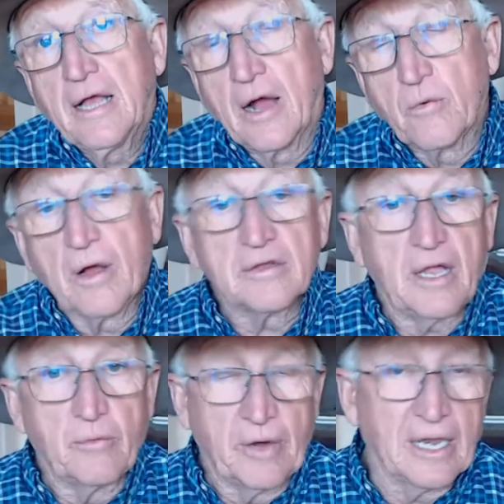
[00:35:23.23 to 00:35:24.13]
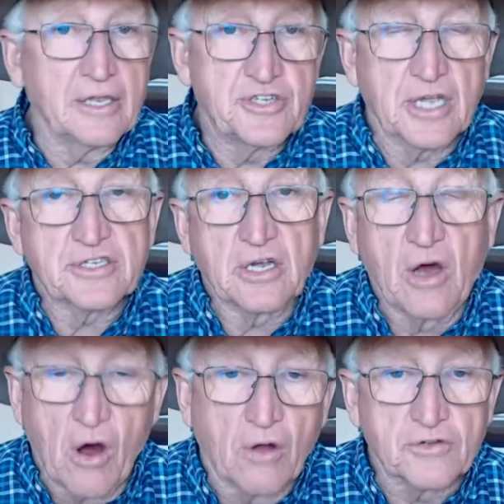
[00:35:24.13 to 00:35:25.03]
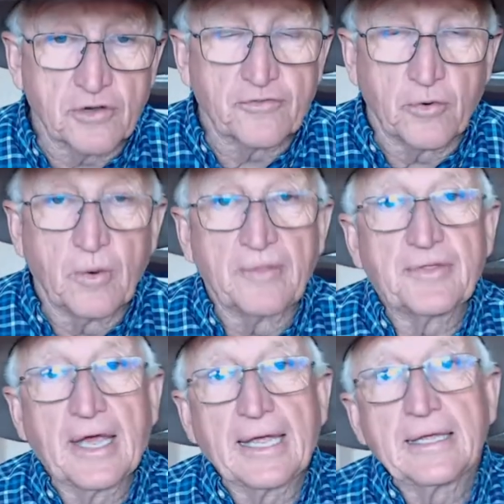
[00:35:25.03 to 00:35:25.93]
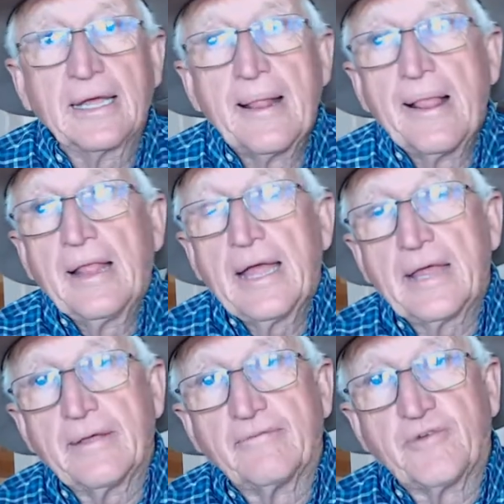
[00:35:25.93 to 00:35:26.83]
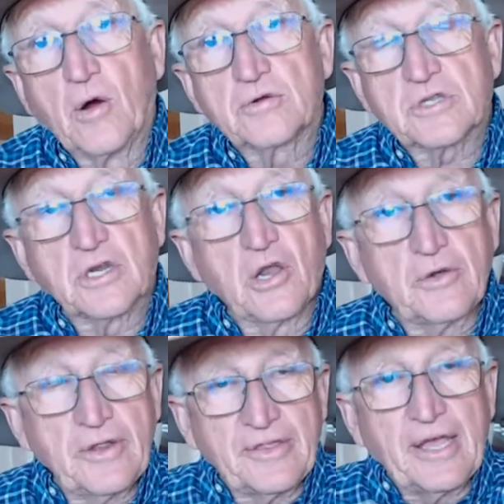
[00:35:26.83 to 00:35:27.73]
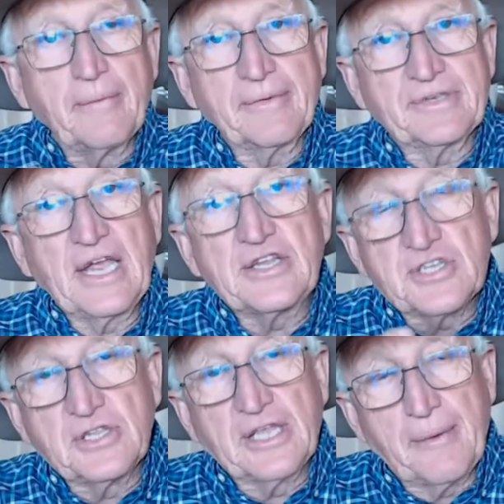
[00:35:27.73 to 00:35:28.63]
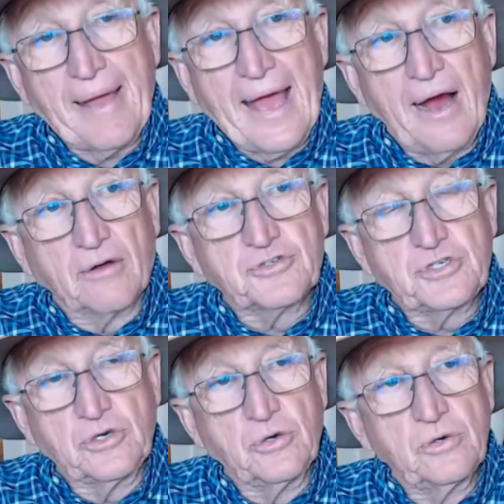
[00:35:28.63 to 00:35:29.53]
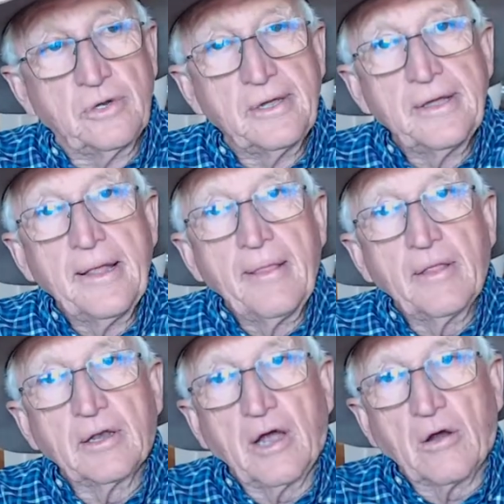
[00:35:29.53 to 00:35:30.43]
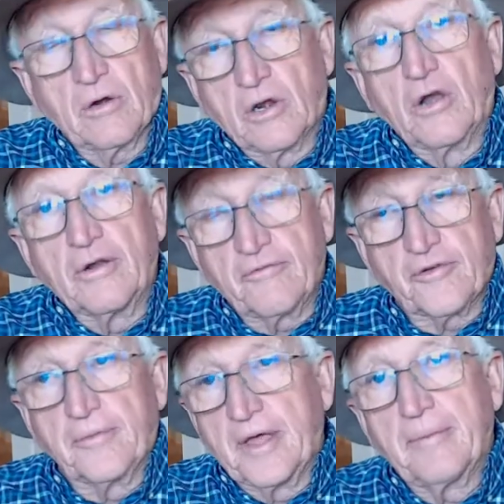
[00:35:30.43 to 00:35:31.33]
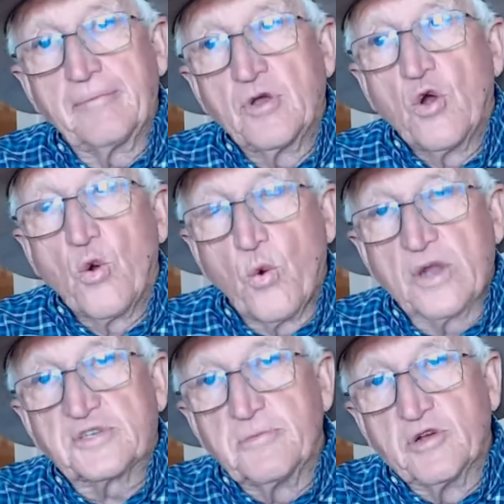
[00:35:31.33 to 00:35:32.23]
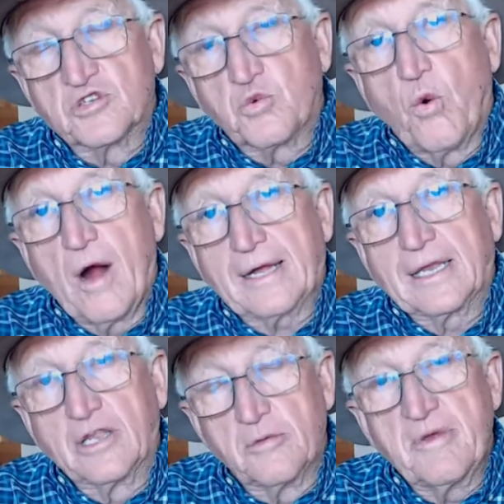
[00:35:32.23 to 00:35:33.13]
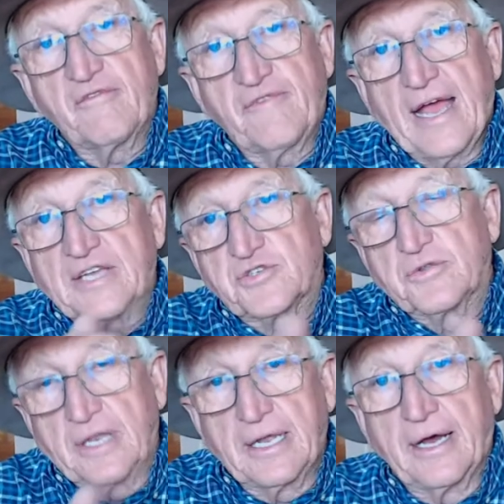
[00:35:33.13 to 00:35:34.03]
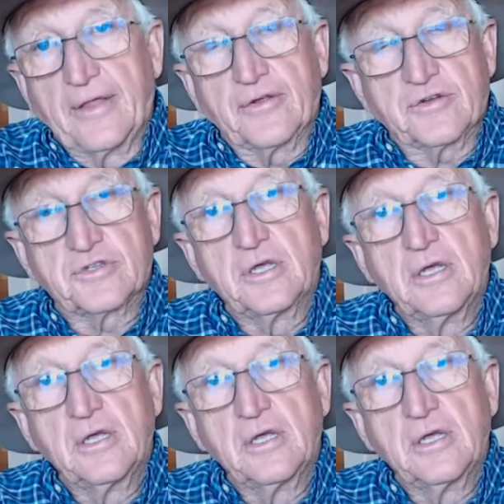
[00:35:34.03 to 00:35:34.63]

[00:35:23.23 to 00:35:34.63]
a well, well adjusted halter, for one thing. And then folks learning them, teaching them how to, or learning from them which mules walk a little bit faster than others.